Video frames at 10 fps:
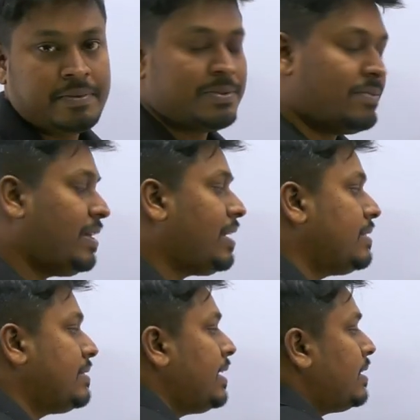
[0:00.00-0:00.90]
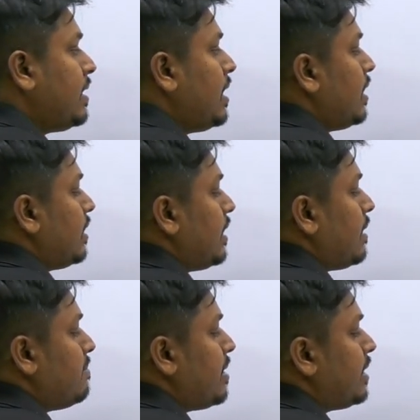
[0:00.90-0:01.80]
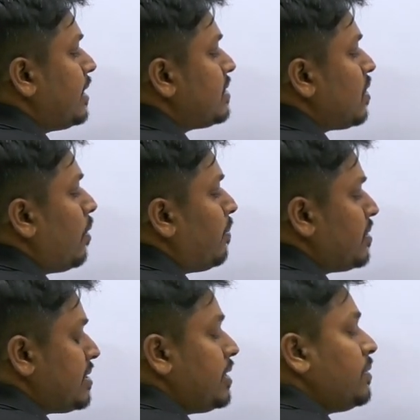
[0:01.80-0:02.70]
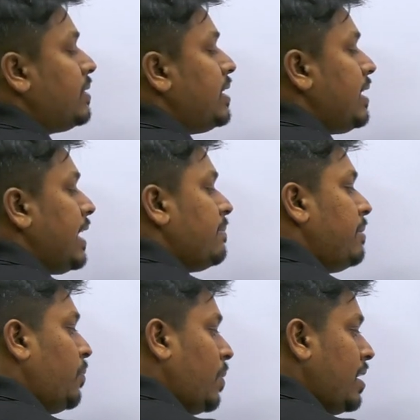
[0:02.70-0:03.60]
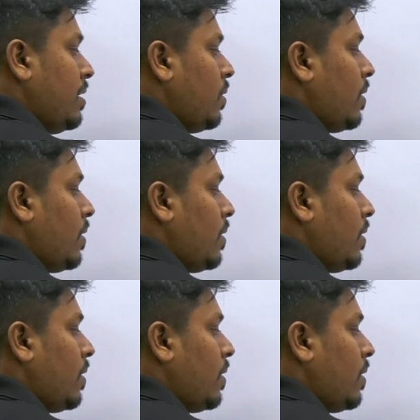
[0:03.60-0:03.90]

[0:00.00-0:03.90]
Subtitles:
So we can say that the number that is opposite to 3 can be 1,